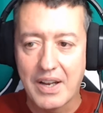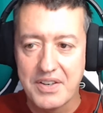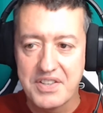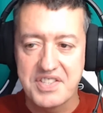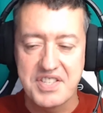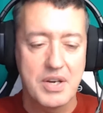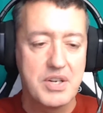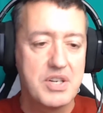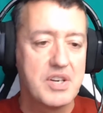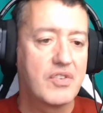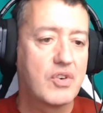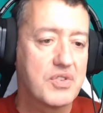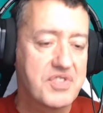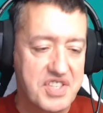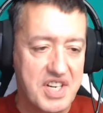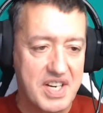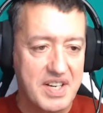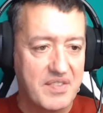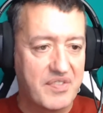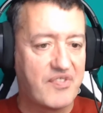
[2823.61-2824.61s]
And so you've
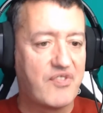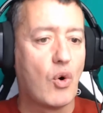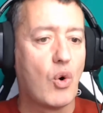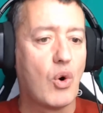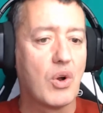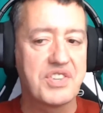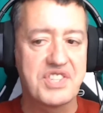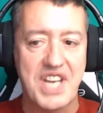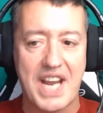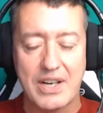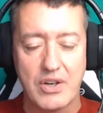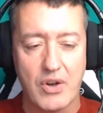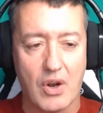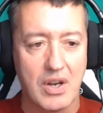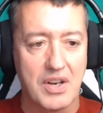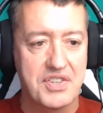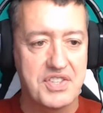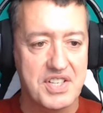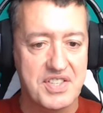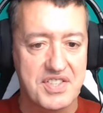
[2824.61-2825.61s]
seen 4
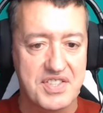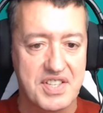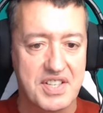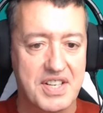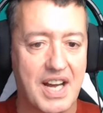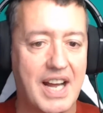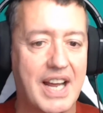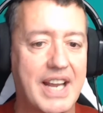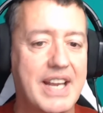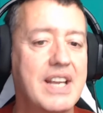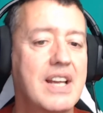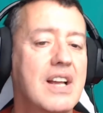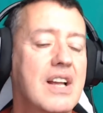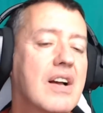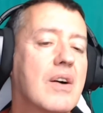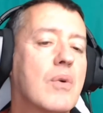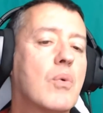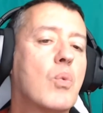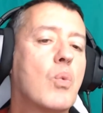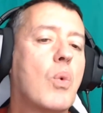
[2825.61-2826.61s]
technologies today.
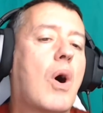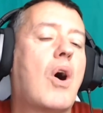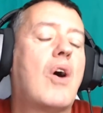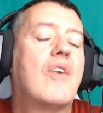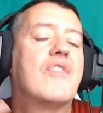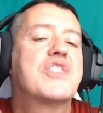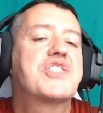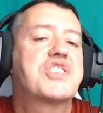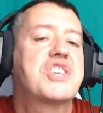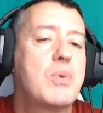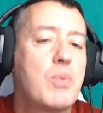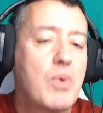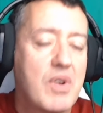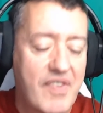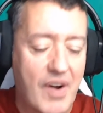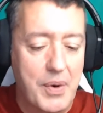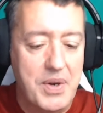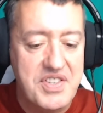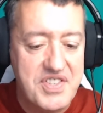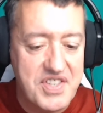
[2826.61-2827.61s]
Obviously,
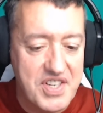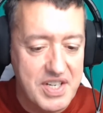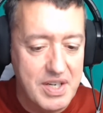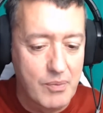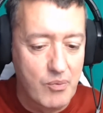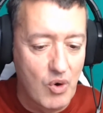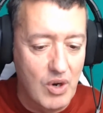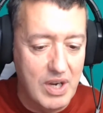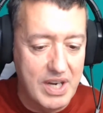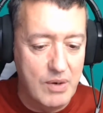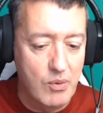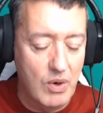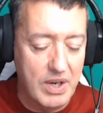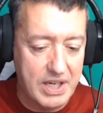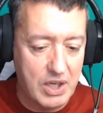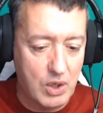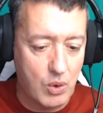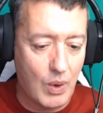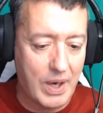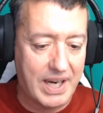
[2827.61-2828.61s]
we've only seen them really,
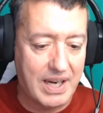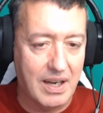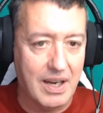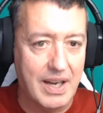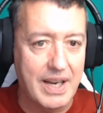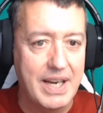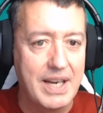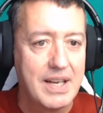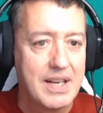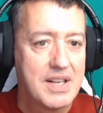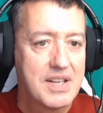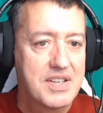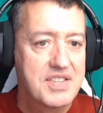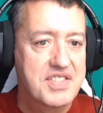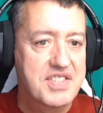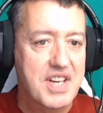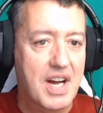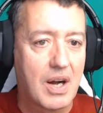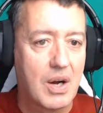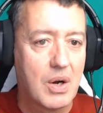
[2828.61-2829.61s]
really quickly.
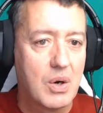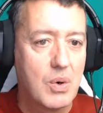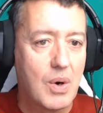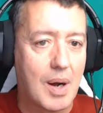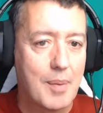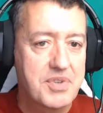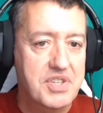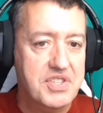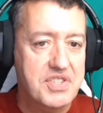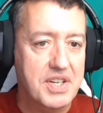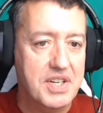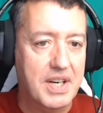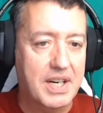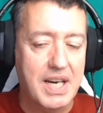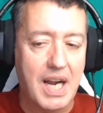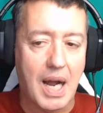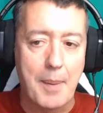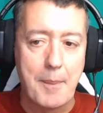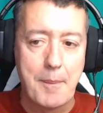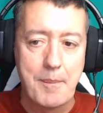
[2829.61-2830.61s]
So I'm just going to
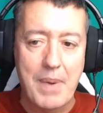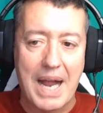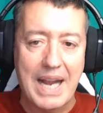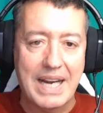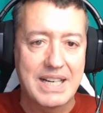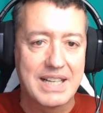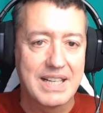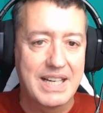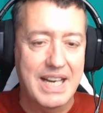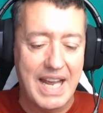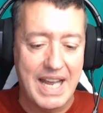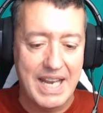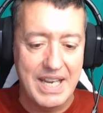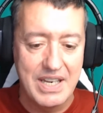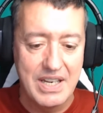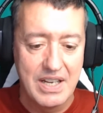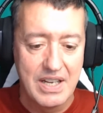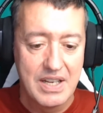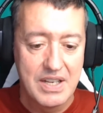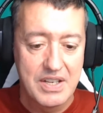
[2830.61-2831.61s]
come back
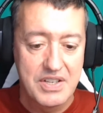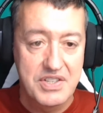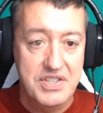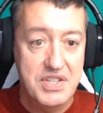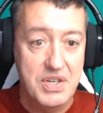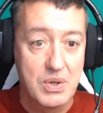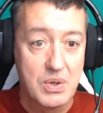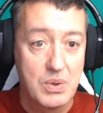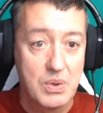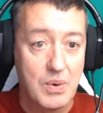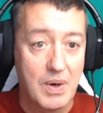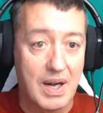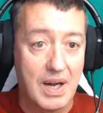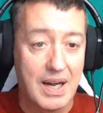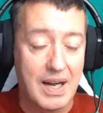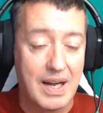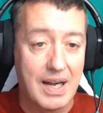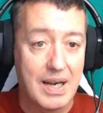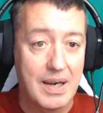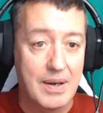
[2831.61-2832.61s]
again
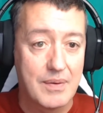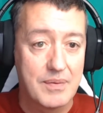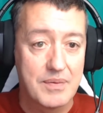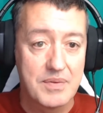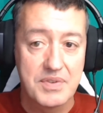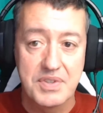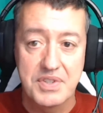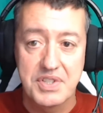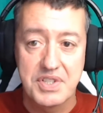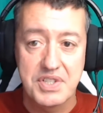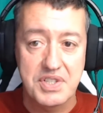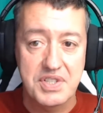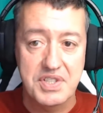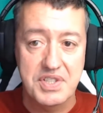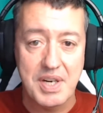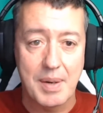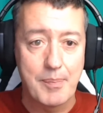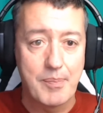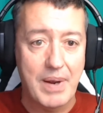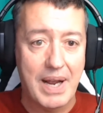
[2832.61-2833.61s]
to
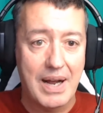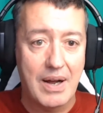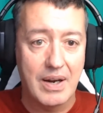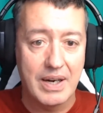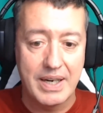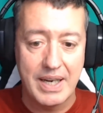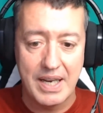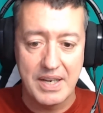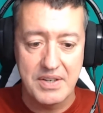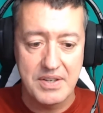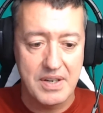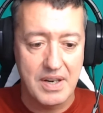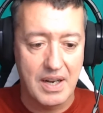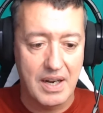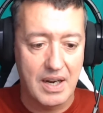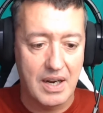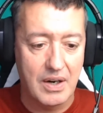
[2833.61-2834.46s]
just jump out again.